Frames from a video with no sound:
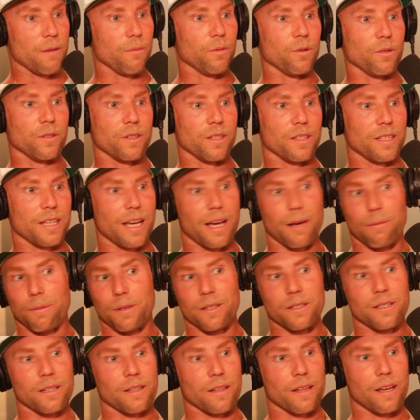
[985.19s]
able to tap
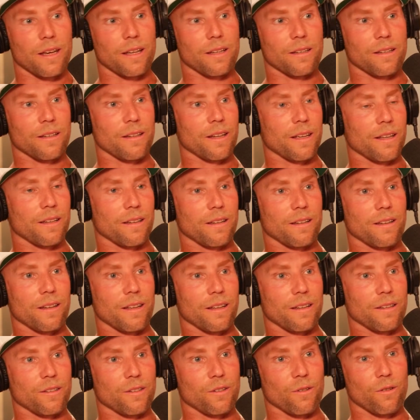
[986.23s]
into that,
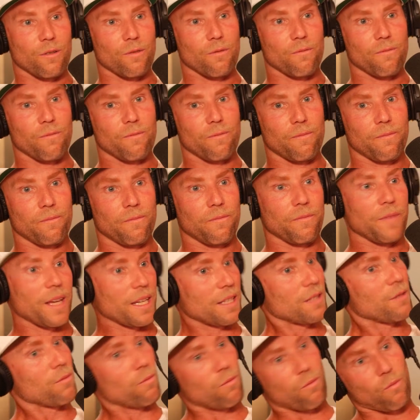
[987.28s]
and so
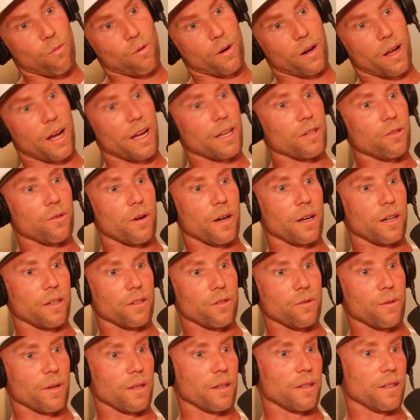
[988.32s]
that's what I try
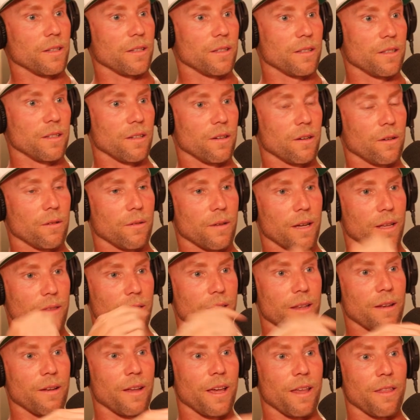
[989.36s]
to do, at least, you know,
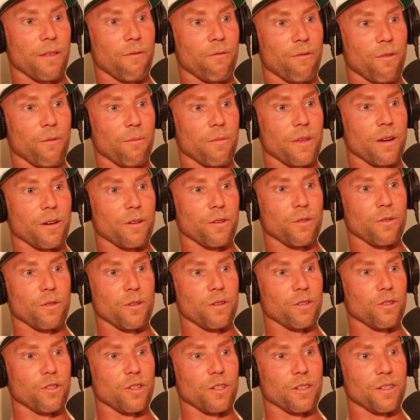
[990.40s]
and then from there you
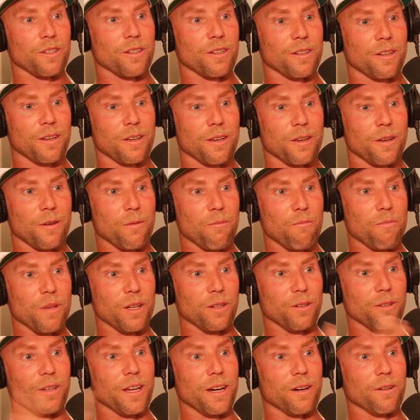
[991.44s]
can just
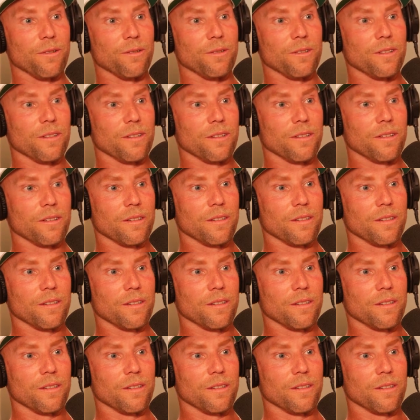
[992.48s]
build out,